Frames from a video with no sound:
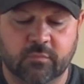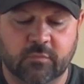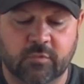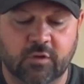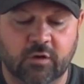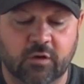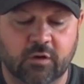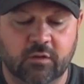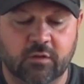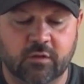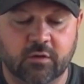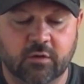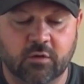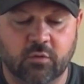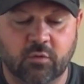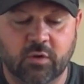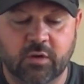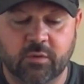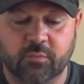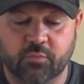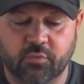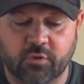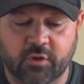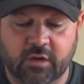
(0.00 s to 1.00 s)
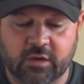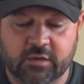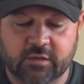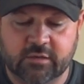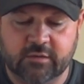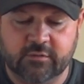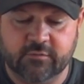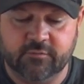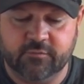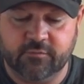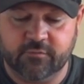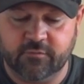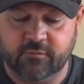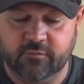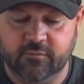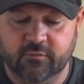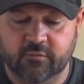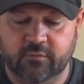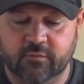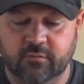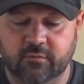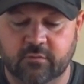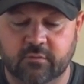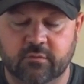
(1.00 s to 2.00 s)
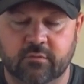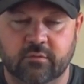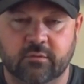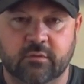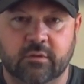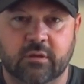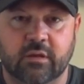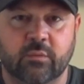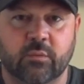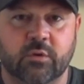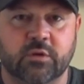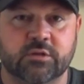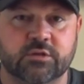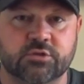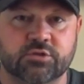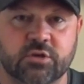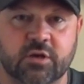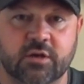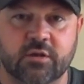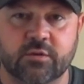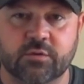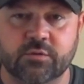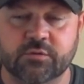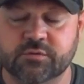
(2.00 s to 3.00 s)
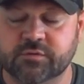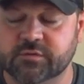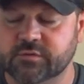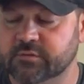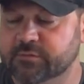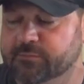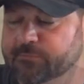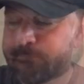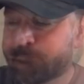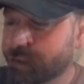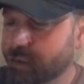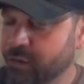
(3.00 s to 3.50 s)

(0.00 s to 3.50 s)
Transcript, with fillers: They all look quite productive. Can't wait to try those.